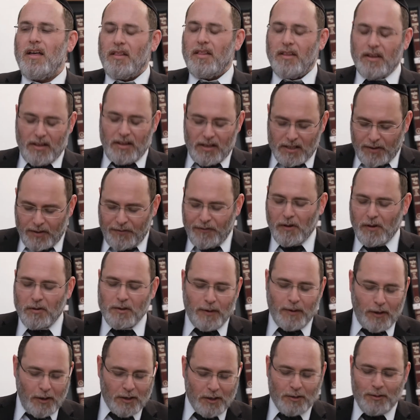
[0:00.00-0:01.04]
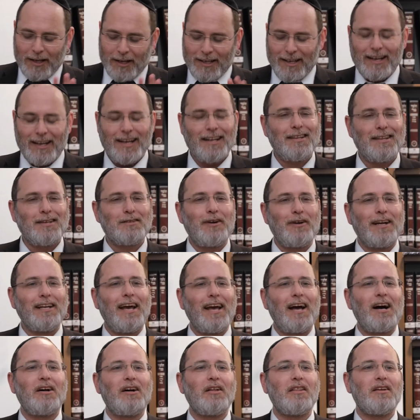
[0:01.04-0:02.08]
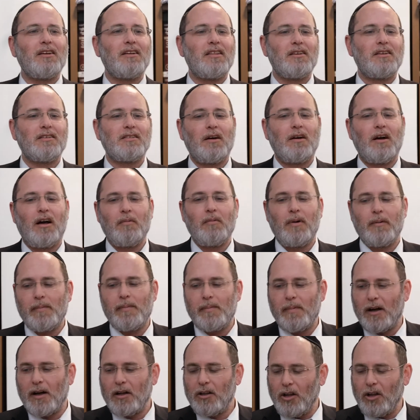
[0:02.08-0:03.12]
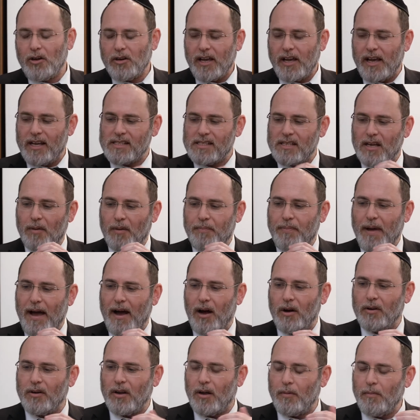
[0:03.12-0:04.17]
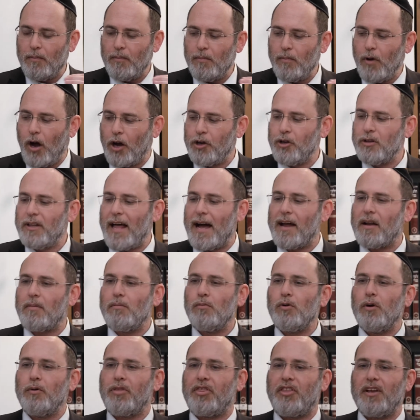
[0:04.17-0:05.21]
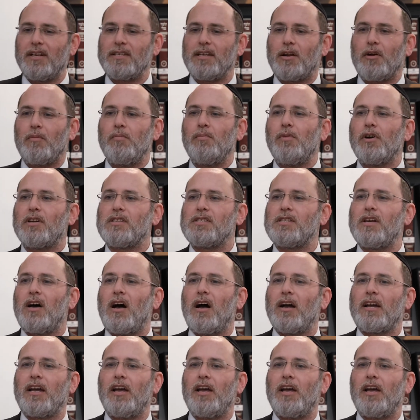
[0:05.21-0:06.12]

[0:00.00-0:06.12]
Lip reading: There's a famous machlokes. I'm not going to get into this right now. There's a machlokes about, are you allowed to things that are muksa?